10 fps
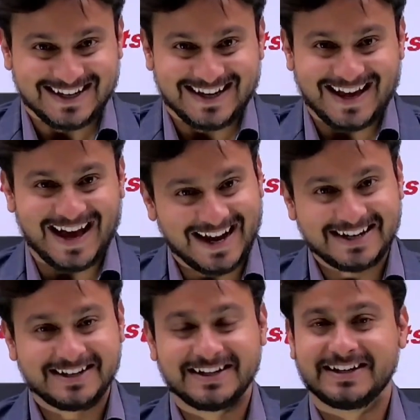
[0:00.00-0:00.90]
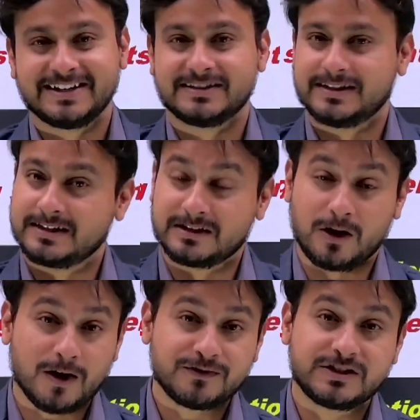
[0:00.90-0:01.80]
and there is a lot
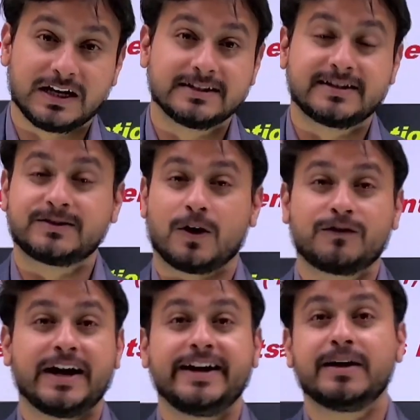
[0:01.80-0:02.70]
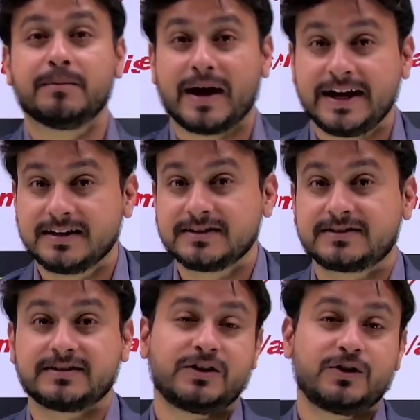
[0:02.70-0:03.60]
of chances of getting a
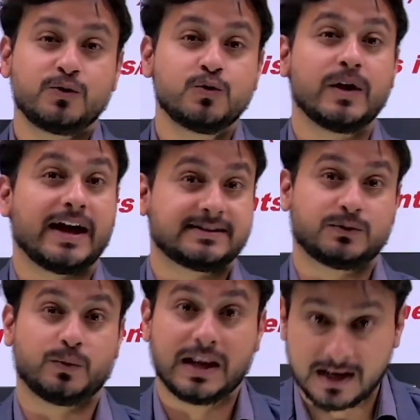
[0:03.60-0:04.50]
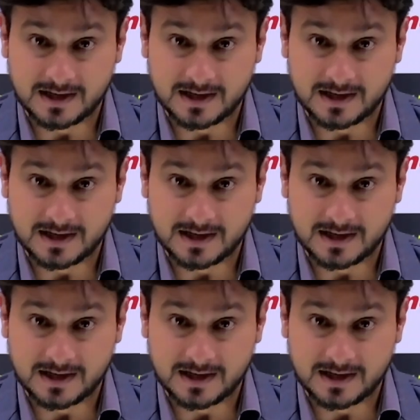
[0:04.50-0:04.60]
-2 as well.